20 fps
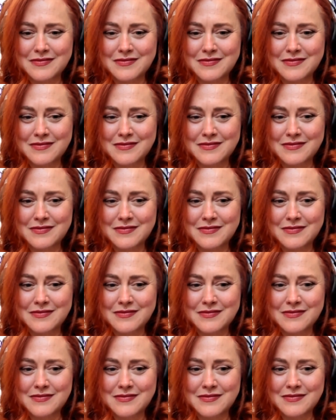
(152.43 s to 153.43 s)

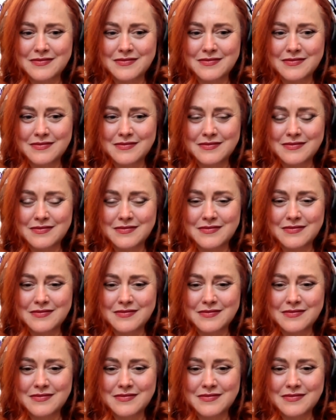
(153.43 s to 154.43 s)

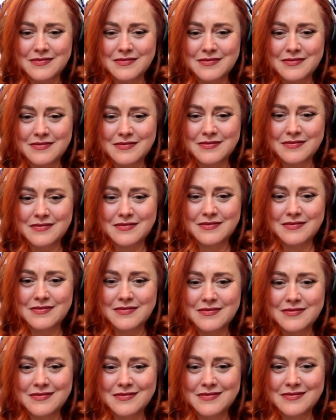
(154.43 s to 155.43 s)

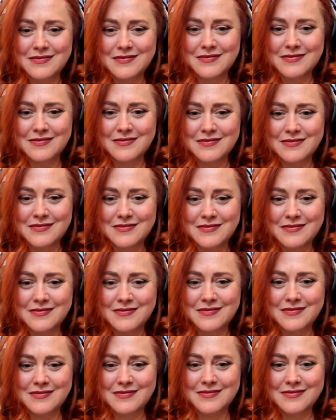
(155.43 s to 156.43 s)

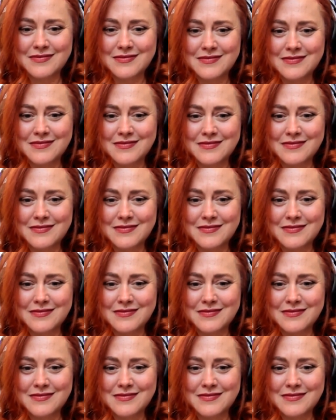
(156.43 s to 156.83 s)
The person shown says nothing.